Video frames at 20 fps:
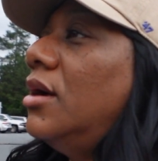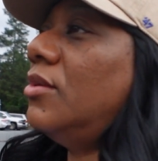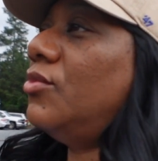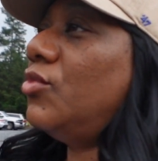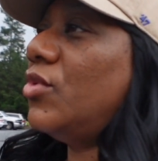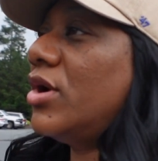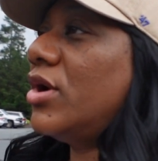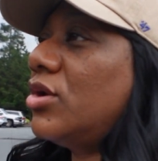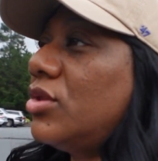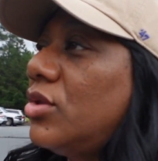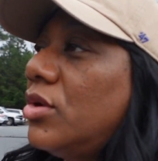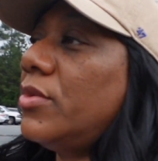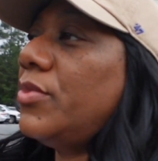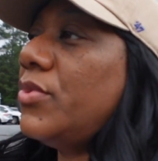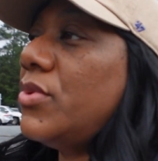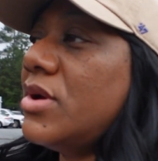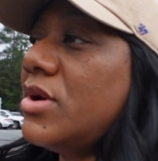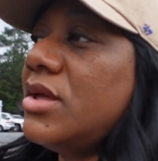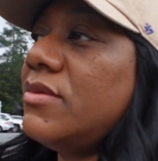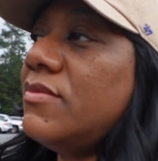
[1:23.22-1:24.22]
regular
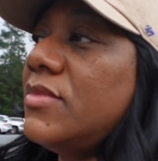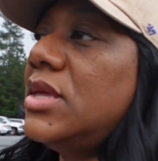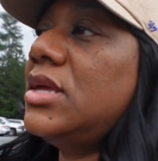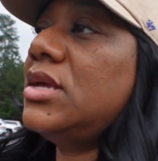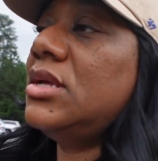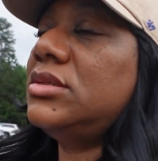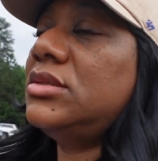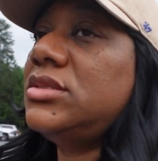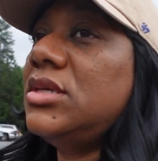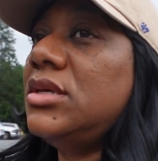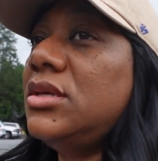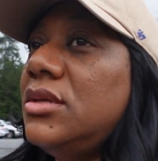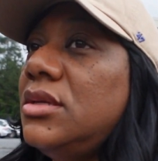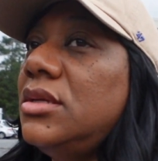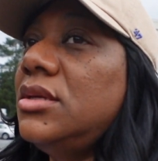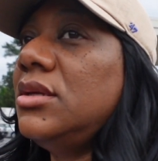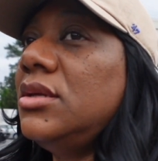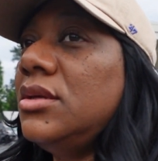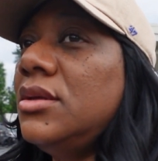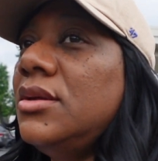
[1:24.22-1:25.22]
appointment,
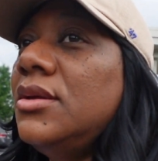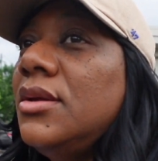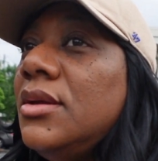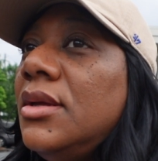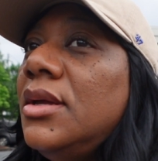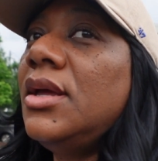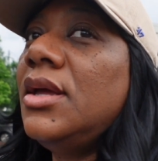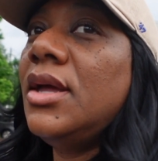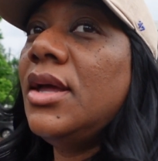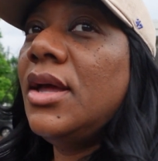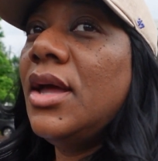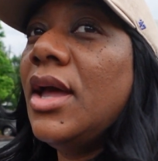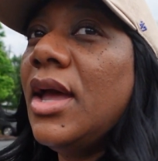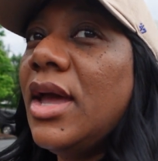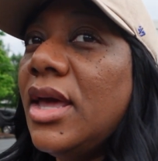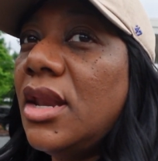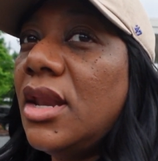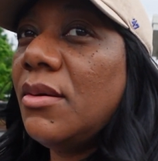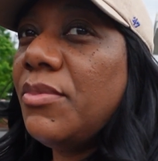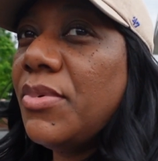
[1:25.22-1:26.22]

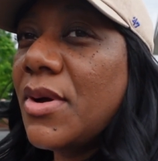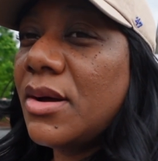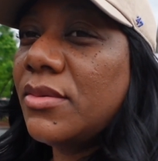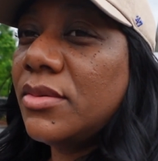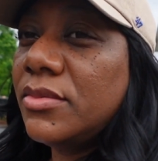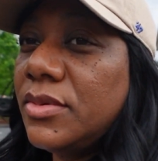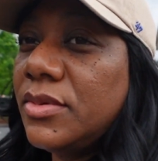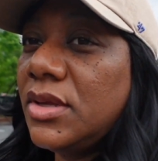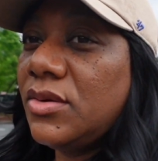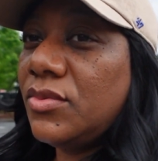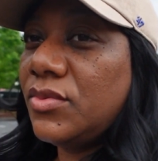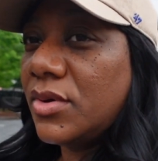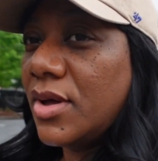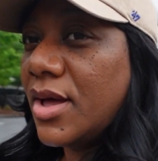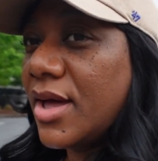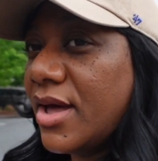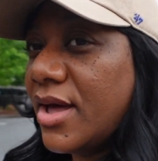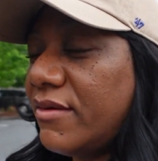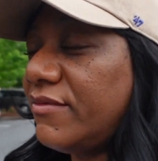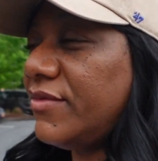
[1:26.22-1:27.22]
and I probably will
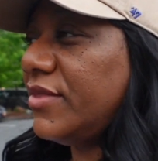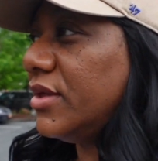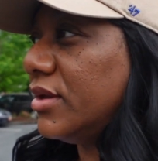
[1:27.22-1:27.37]
have